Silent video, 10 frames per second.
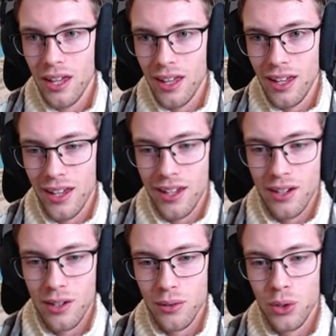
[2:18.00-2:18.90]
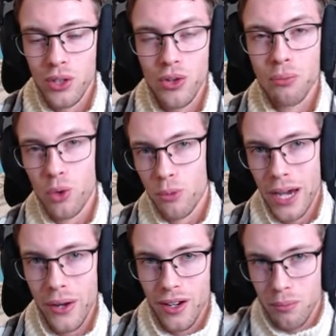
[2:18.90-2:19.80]
and you can read more
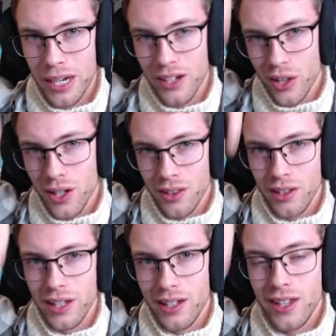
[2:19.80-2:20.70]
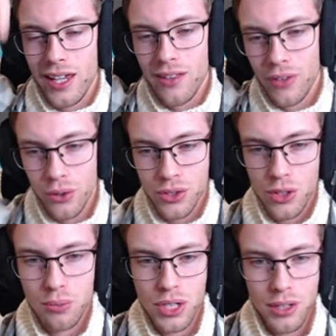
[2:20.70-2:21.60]
about it by clicking the link in the video
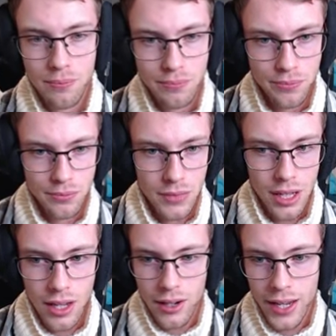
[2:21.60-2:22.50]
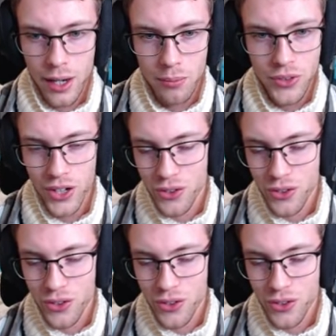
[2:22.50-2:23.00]
description. Now, Dr.